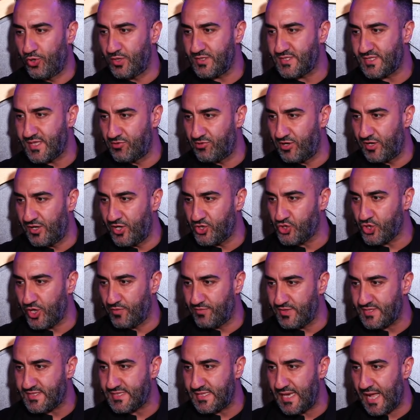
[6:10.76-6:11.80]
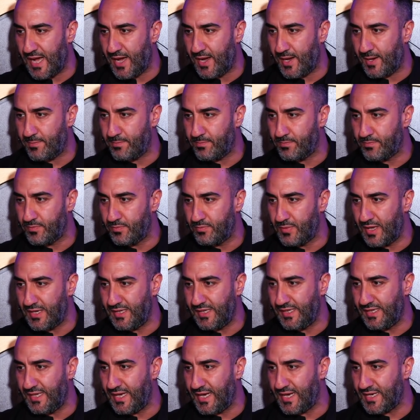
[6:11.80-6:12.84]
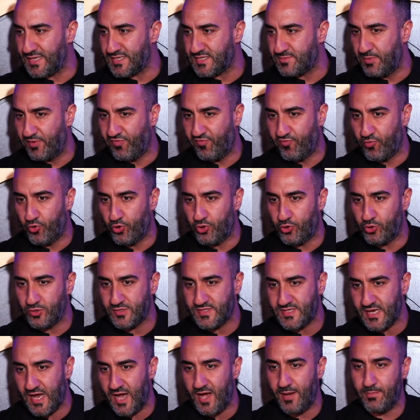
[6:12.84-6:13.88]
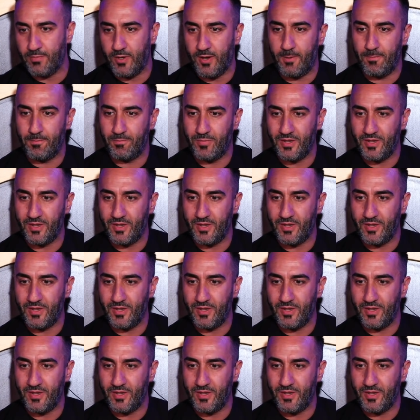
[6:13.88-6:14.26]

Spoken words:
the religion of Islam many years before Usama.